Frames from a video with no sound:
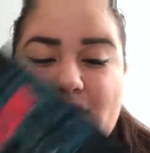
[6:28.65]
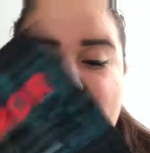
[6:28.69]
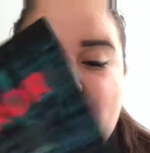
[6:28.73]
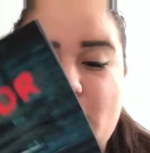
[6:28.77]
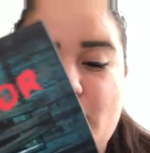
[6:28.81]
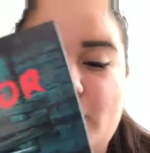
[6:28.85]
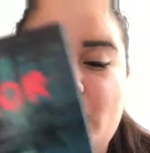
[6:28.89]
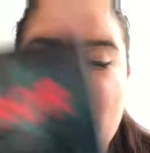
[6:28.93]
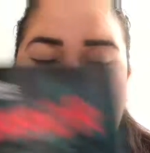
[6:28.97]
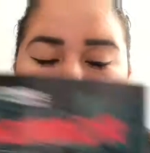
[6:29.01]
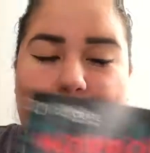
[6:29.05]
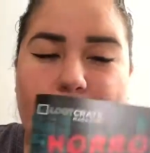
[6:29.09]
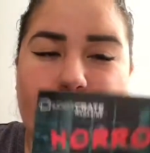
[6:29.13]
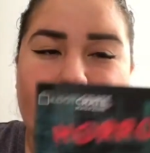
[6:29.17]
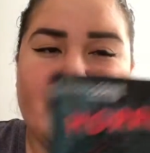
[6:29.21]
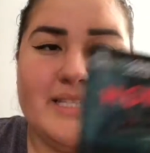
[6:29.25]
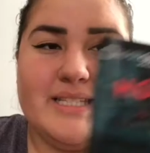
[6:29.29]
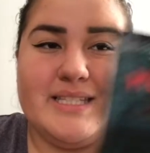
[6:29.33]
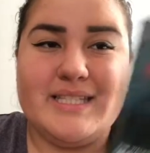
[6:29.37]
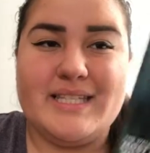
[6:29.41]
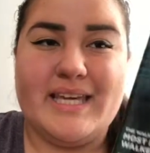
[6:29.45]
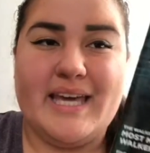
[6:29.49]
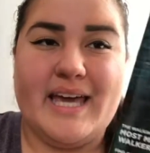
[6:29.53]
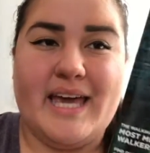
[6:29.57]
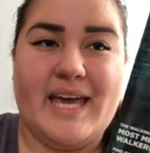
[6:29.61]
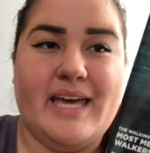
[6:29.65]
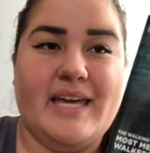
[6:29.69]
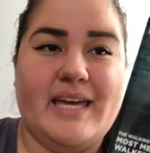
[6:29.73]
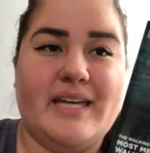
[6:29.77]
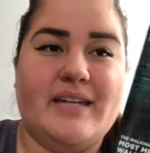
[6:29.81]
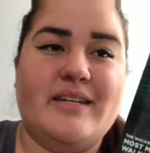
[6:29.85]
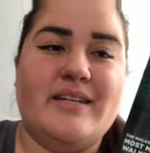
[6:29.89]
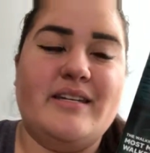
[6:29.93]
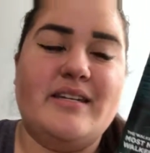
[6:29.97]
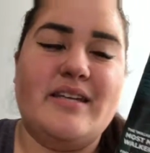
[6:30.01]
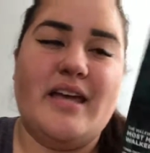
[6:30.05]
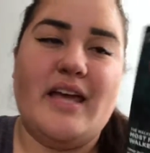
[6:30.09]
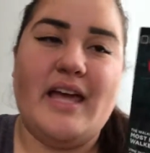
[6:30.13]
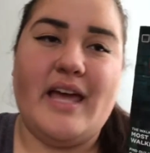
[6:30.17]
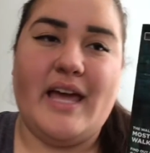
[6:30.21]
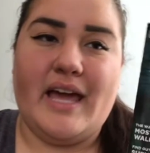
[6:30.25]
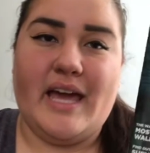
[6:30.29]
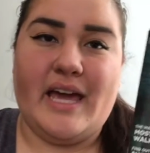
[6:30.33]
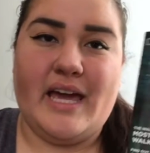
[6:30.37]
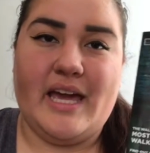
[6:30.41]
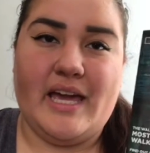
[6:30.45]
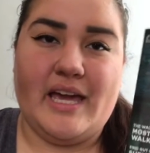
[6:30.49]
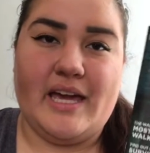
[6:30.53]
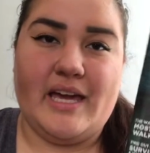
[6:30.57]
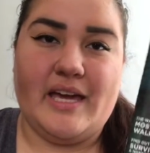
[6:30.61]
You will always get
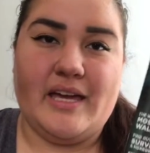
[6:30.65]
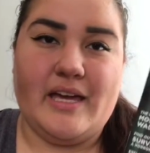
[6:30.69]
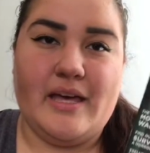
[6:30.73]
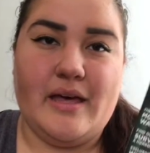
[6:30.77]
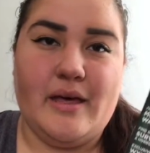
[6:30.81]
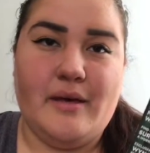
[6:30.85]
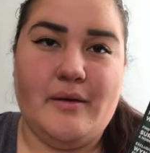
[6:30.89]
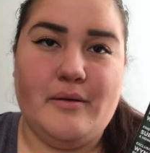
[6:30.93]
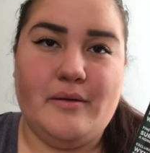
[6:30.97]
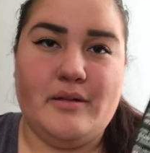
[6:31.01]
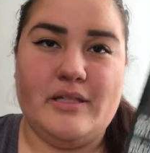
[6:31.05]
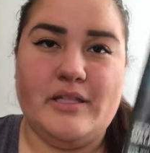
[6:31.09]
a